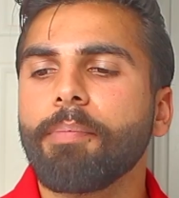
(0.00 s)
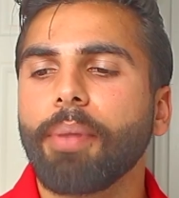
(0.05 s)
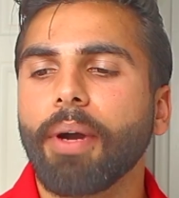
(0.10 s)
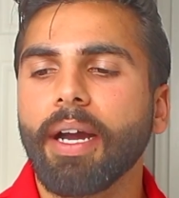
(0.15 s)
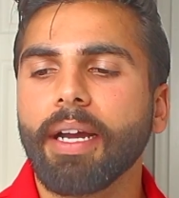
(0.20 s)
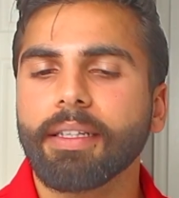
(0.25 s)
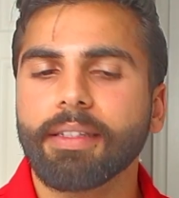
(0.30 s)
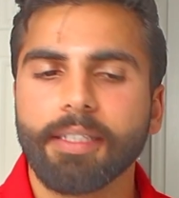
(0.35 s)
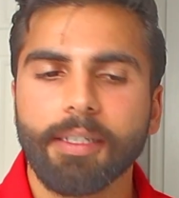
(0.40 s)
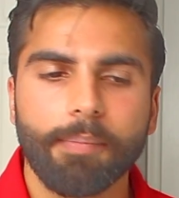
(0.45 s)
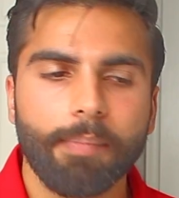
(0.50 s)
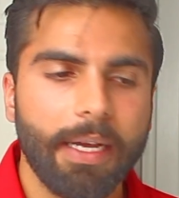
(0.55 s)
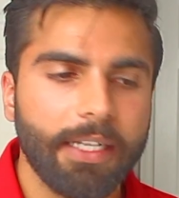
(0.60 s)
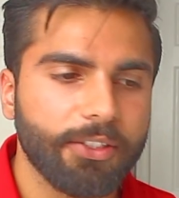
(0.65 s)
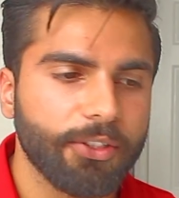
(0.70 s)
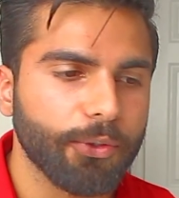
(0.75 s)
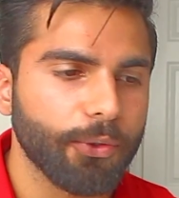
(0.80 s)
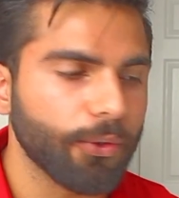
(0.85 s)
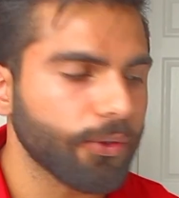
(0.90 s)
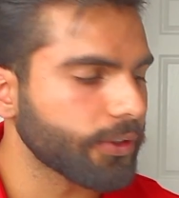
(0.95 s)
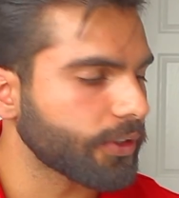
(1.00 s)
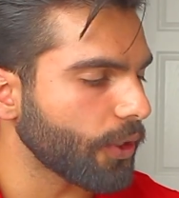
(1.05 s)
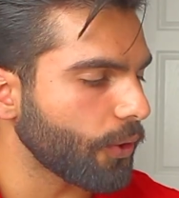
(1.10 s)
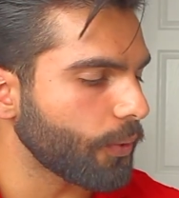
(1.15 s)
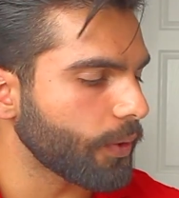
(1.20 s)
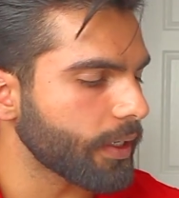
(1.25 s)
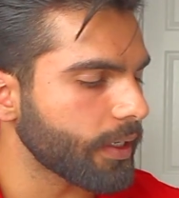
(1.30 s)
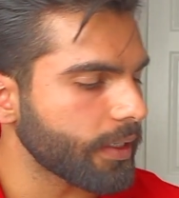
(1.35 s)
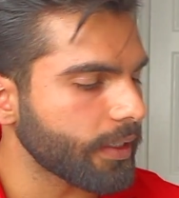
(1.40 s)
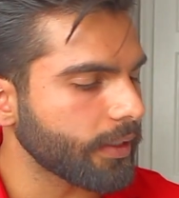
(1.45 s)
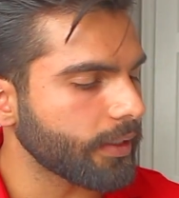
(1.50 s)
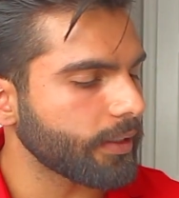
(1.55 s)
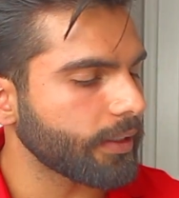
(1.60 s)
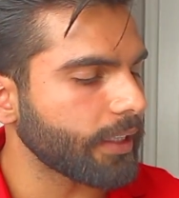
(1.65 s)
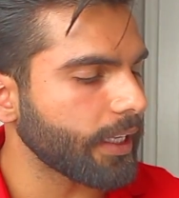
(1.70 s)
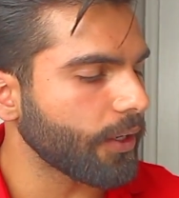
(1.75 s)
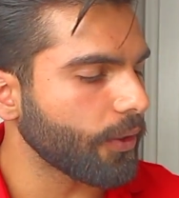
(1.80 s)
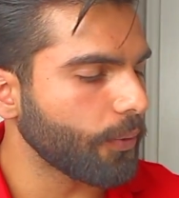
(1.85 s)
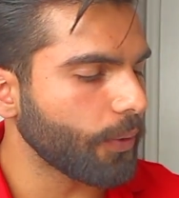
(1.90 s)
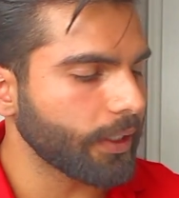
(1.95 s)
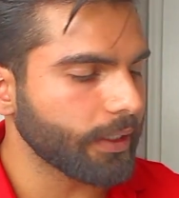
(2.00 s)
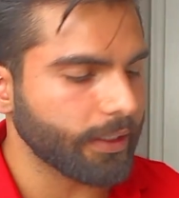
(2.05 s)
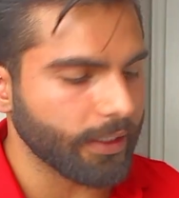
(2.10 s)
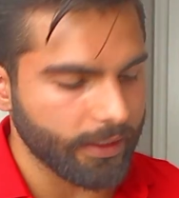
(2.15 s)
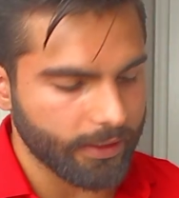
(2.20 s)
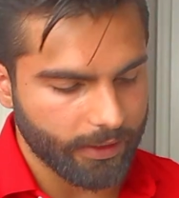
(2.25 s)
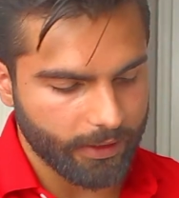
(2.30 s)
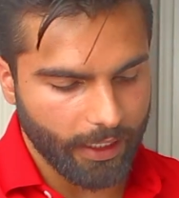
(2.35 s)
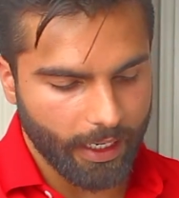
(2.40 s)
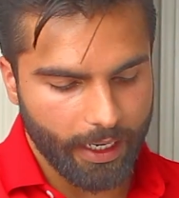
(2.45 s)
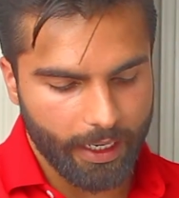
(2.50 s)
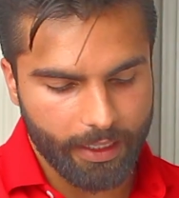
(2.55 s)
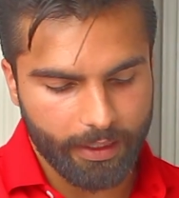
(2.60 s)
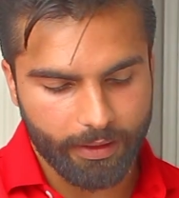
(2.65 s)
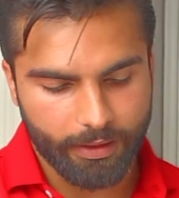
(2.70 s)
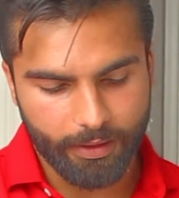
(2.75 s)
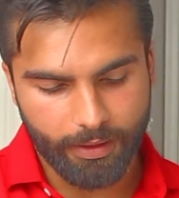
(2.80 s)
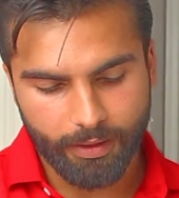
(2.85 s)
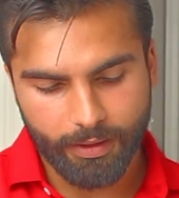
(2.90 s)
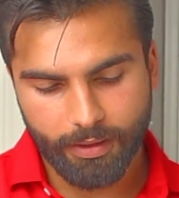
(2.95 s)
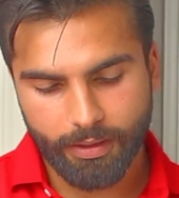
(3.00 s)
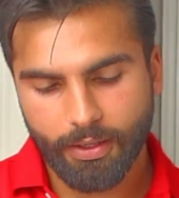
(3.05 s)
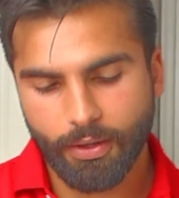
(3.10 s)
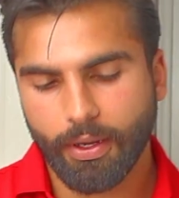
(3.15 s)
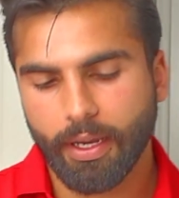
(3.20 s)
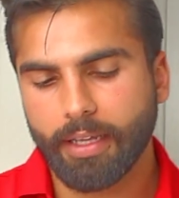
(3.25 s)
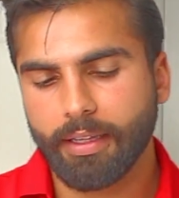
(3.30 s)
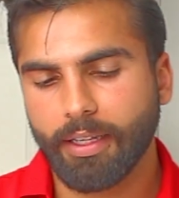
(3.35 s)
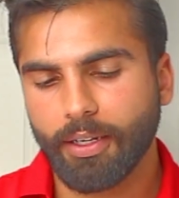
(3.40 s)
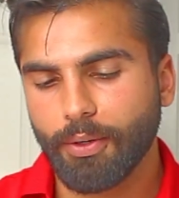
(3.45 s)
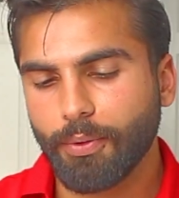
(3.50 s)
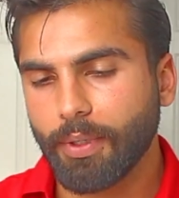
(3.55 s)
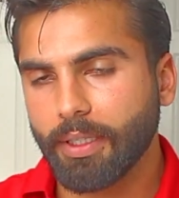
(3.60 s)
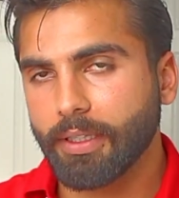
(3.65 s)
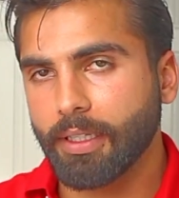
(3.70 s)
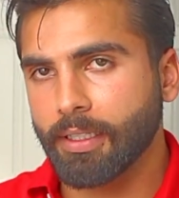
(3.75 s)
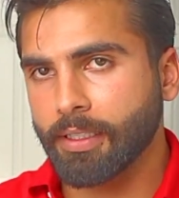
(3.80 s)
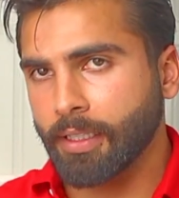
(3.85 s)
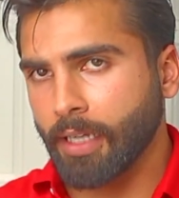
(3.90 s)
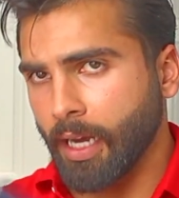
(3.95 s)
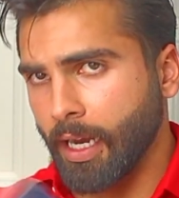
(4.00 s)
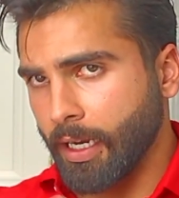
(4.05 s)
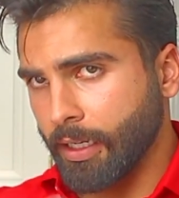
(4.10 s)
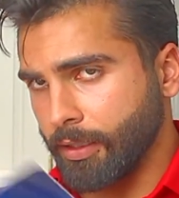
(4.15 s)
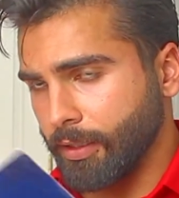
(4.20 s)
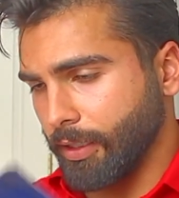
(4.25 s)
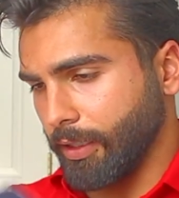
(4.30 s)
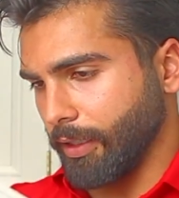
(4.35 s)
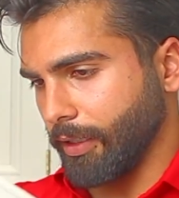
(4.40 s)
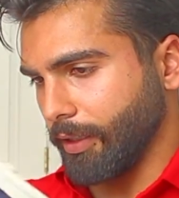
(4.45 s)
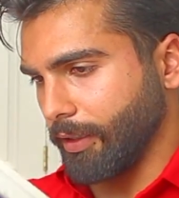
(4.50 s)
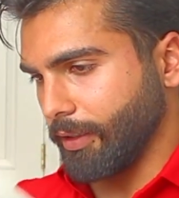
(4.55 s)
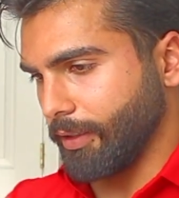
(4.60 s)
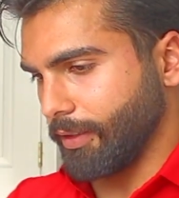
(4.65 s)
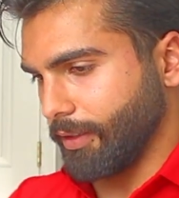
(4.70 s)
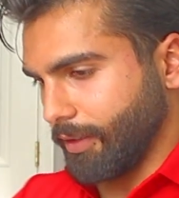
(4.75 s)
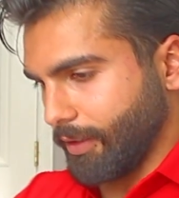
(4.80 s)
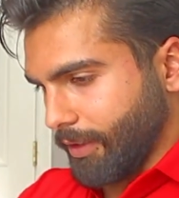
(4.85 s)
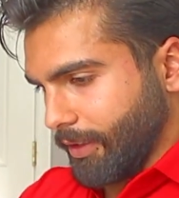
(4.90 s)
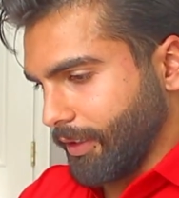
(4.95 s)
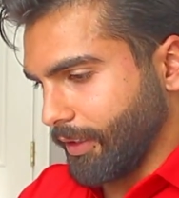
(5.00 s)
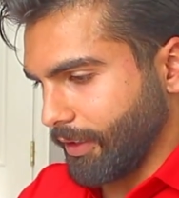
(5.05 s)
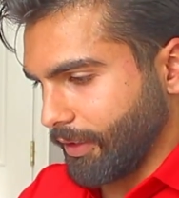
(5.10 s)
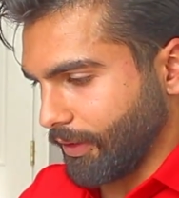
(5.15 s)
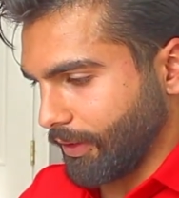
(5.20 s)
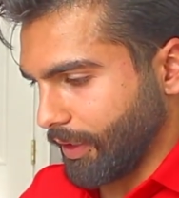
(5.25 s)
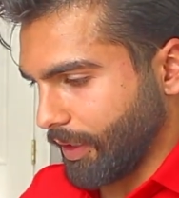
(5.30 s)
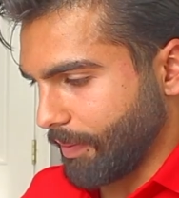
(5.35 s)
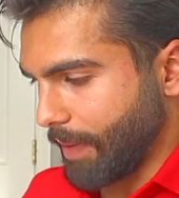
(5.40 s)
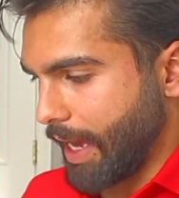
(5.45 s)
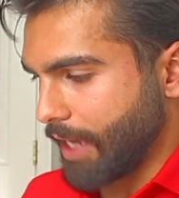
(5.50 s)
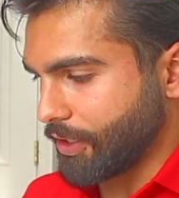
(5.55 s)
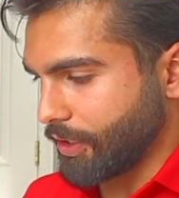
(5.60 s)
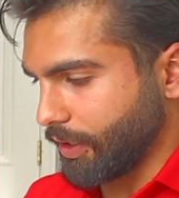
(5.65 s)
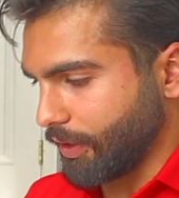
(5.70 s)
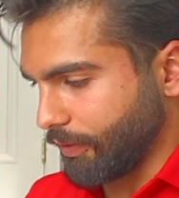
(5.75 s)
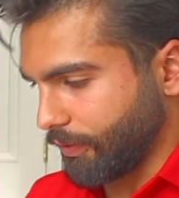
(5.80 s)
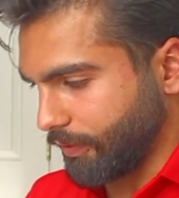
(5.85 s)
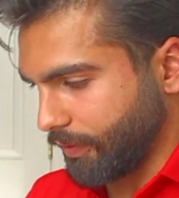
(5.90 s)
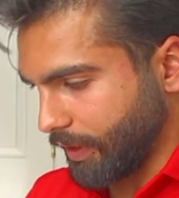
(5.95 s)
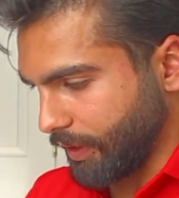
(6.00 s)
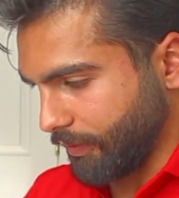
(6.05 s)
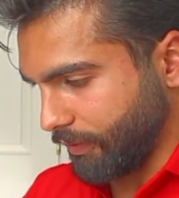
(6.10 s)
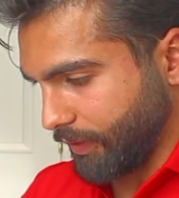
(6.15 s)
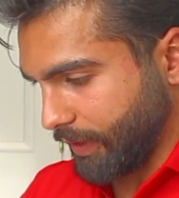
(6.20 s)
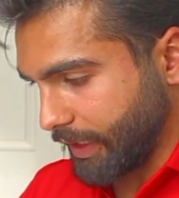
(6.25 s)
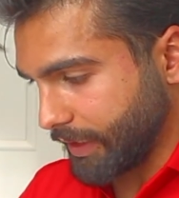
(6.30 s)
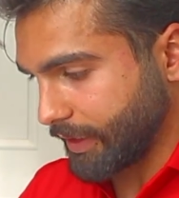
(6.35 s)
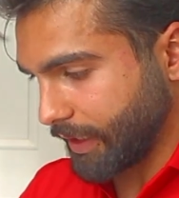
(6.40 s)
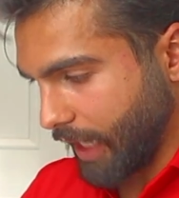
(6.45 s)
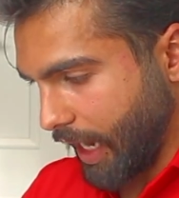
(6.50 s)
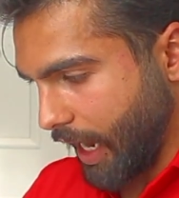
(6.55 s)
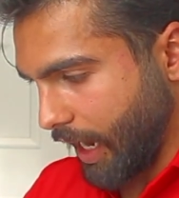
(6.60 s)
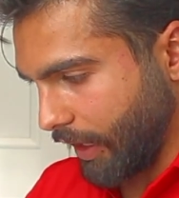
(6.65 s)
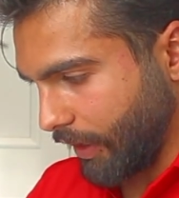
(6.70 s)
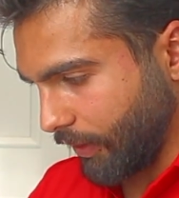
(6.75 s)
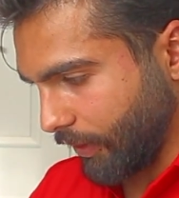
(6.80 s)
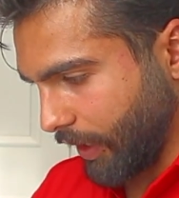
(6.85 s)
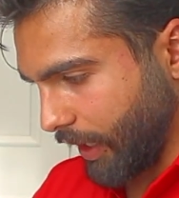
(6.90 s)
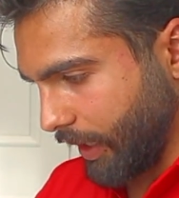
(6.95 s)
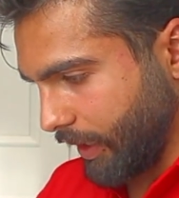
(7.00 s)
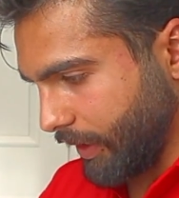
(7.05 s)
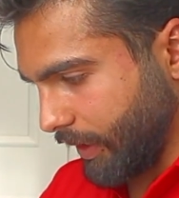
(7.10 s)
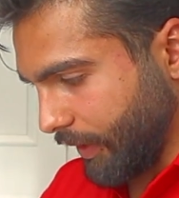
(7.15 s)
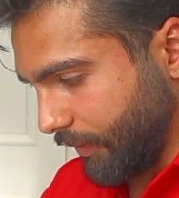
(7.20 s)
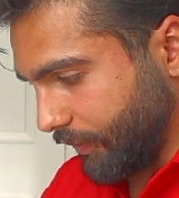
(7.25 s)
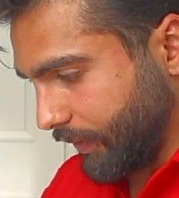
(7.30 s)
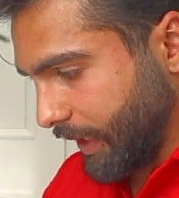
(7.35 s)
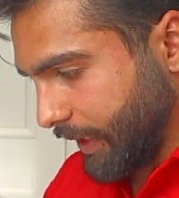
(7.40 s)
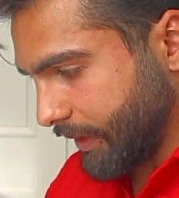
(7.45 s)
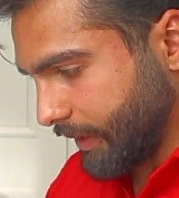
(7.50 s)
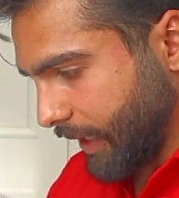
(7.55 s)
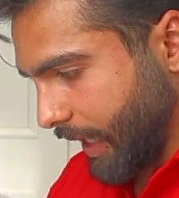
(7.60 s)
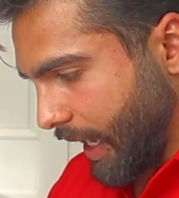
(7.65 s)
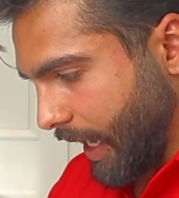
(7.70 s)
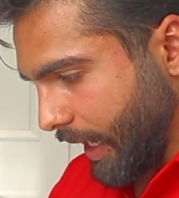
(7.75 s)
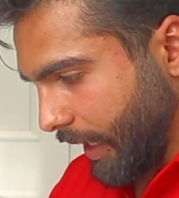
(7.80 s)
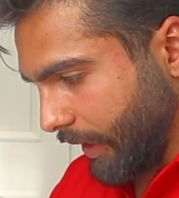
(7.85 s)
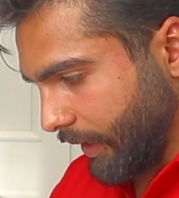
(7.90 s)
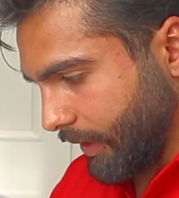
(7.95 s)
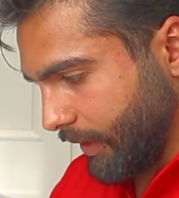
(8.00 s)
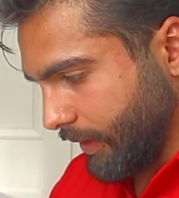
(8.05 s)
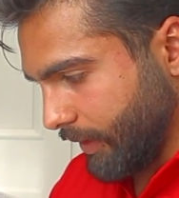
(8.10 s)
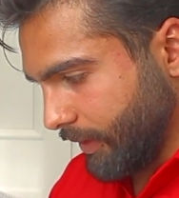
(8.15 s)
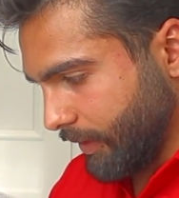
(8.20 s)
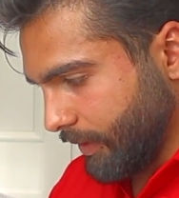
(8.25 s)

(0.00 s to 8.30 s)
but med schools don't want to. They don't want this guy. Okay, they don't want this guy to. Imagine if if this guy. Okay, if this guy